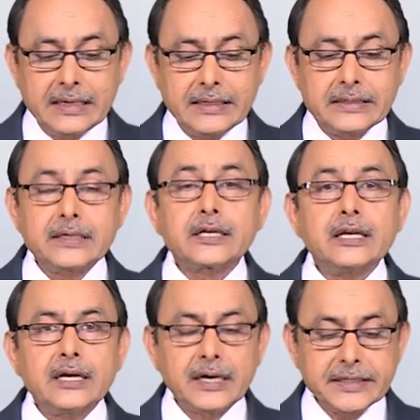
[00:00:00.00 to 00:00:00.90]
and
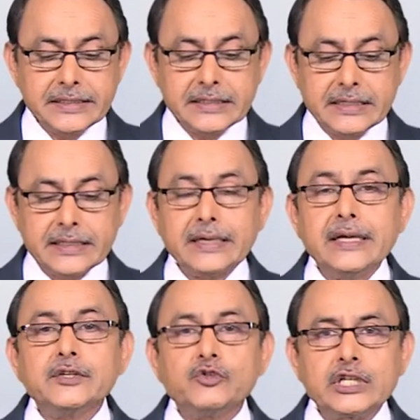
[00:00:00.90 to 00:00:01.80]
khilari
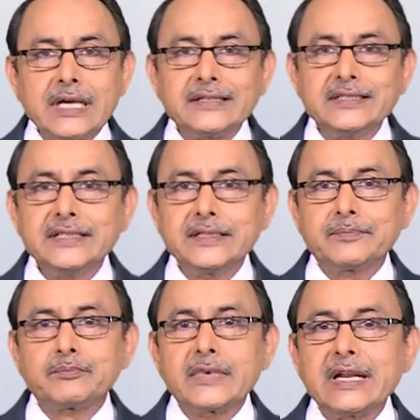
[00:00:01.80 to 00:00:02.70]
and jale,
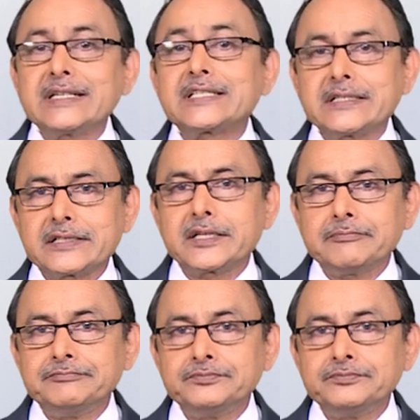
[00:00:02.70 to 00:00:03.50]
etc.